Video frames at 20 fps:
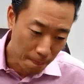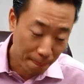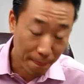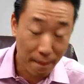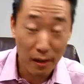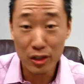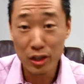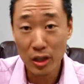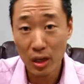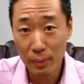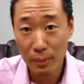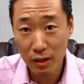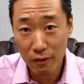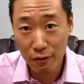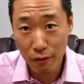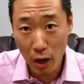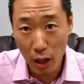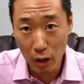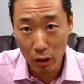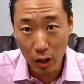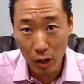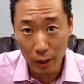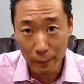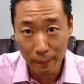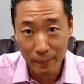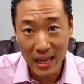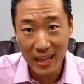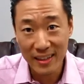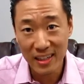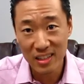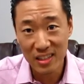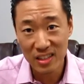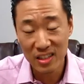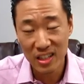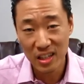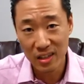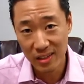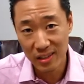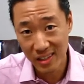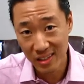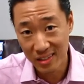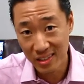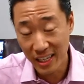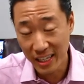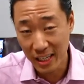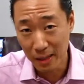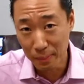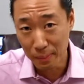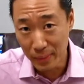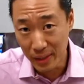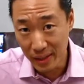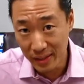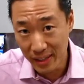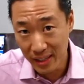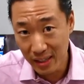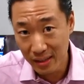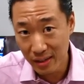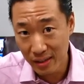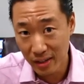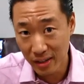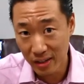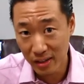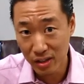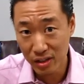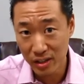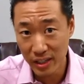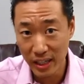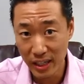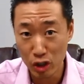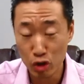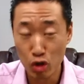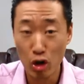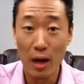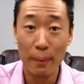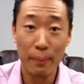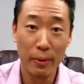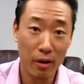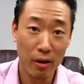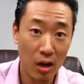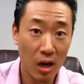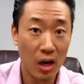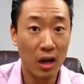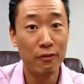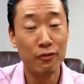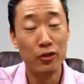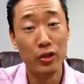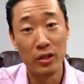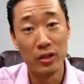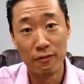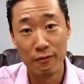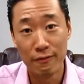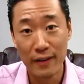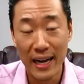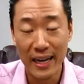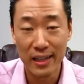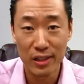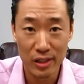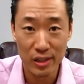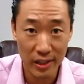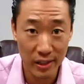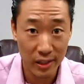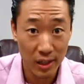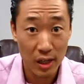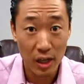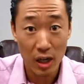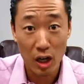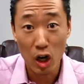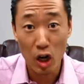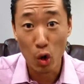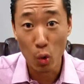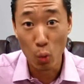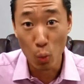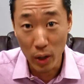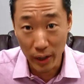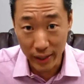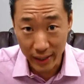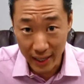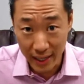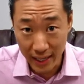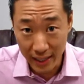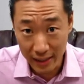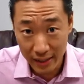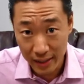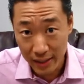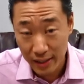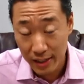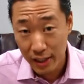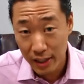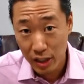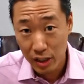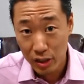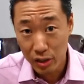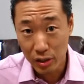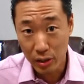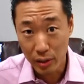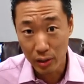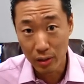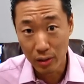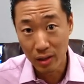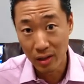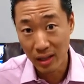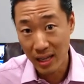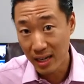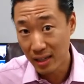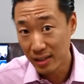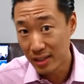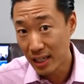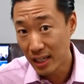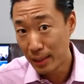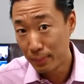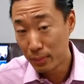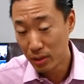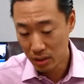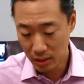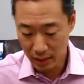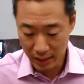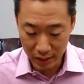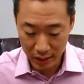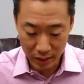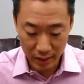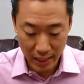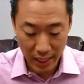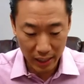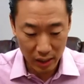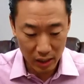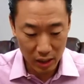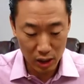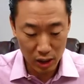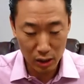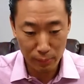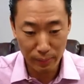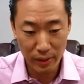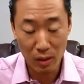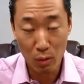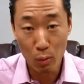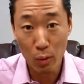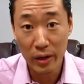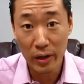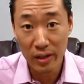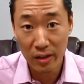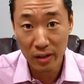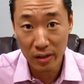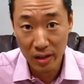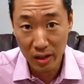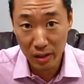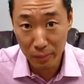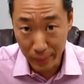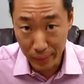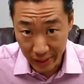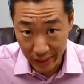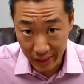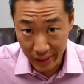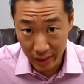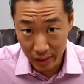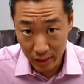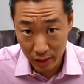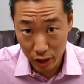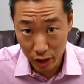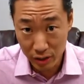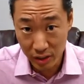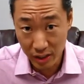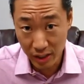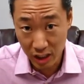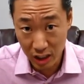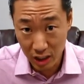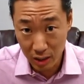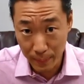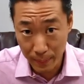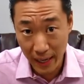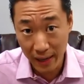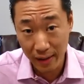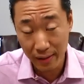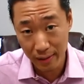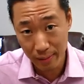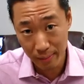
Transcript: there's going to be a follow up, not necessarily a second meeting. They're going to say drop it off, you can fax it or whatnot. So a lot of times it's not going to just be a one and done meeting. Just expect